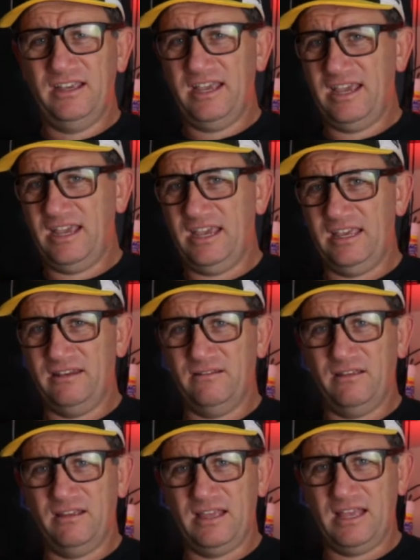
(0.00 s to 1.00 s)
And
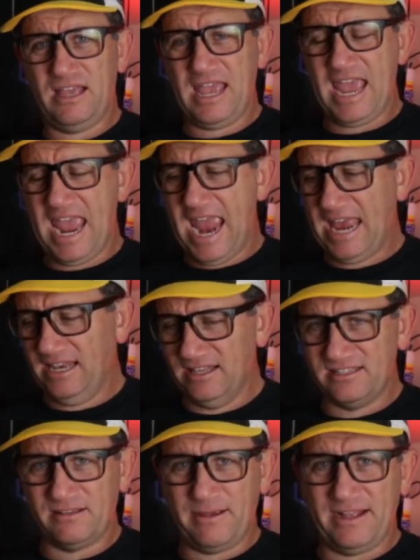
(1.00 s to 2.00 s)

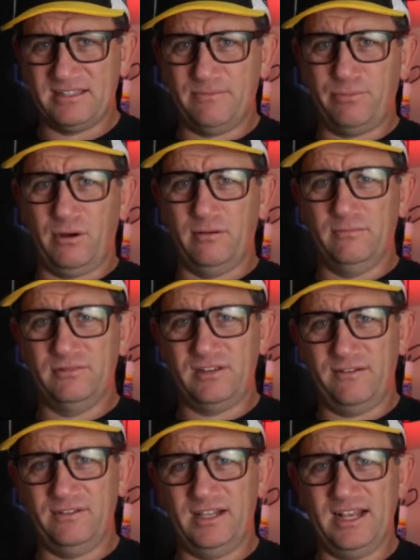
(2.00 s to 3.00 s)
endless amounts of problems
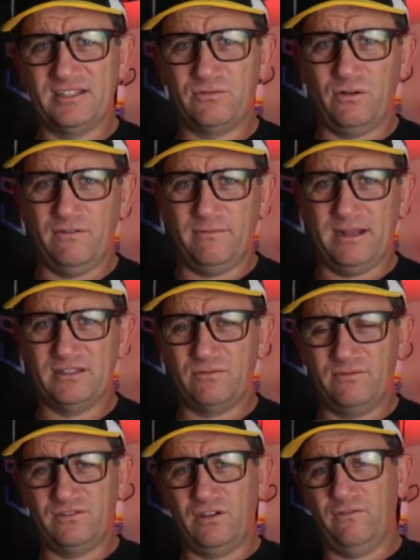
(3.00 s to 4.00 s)
over the last 12 months
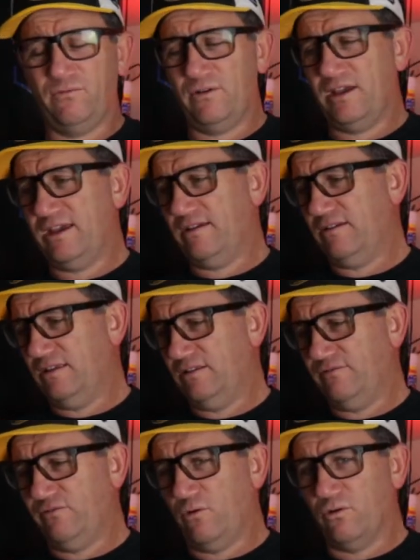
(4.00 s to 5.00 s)
with software in
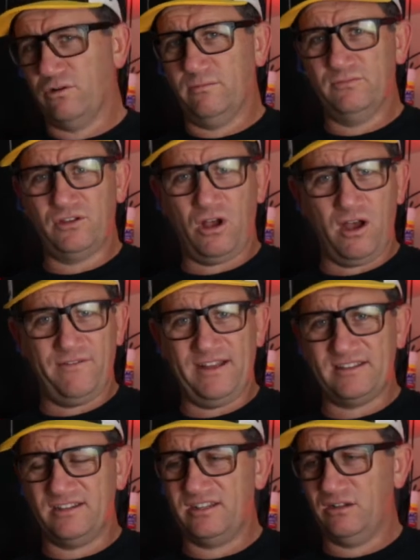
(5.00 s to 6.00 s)
the forums. I've
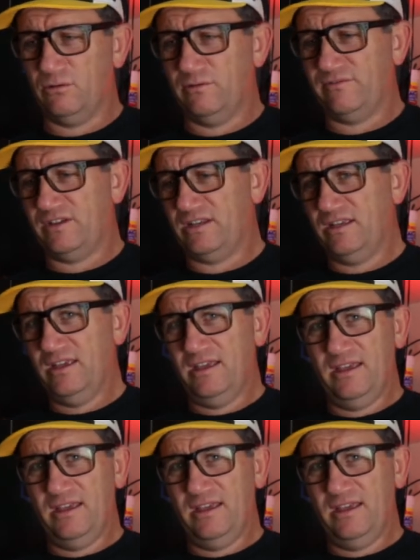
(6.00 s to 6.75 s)
had to deal with it.